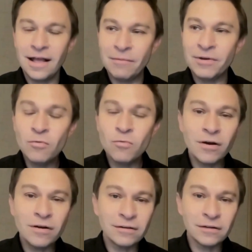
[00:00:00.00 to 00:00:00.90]
And we don't
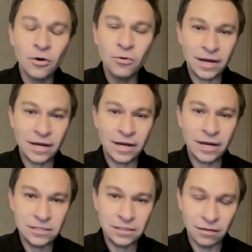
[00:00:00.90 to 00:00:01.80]
want low
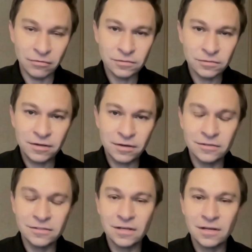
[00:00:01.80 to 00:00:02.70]
NAD levels
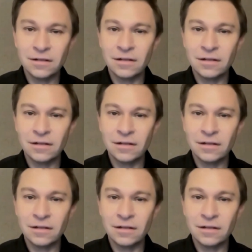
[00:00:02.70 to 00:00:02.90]
because